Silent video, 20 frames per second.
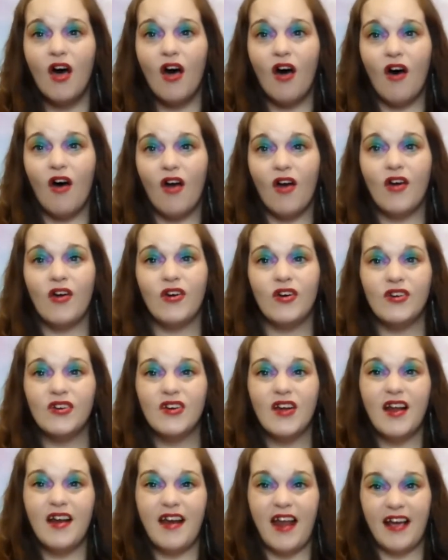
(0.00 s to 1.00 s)
our
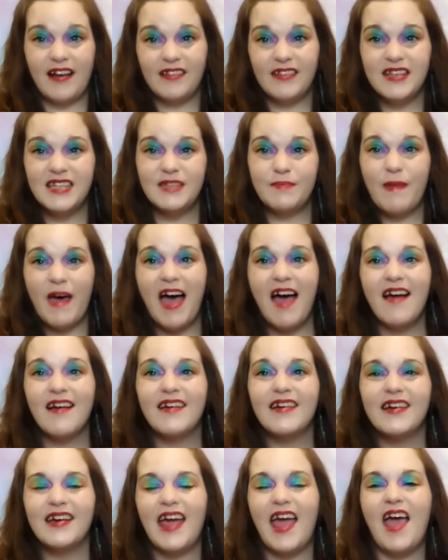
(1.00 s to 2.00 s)
necklace
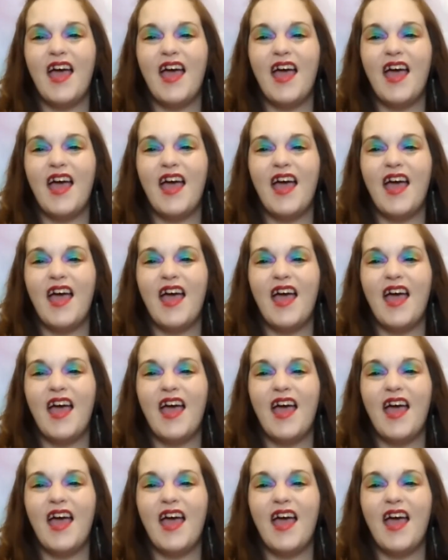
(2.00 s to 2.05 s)
back